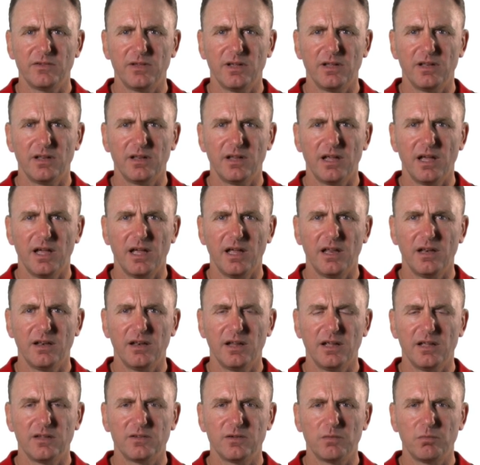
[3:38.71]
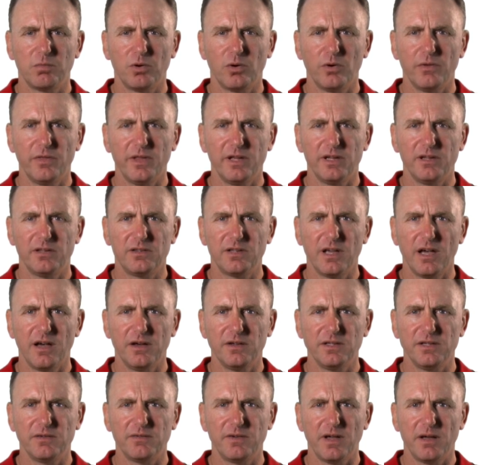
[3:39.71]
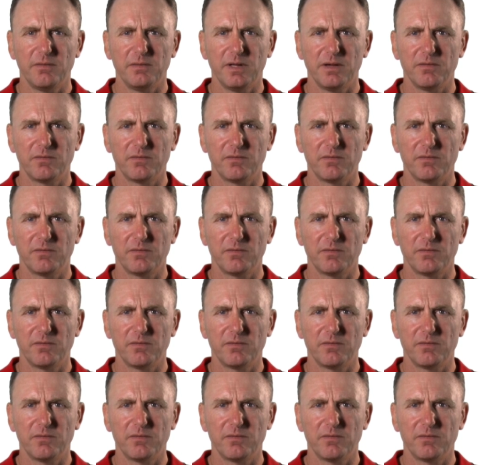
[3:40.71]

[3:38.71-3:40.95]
and it's important that you tell your family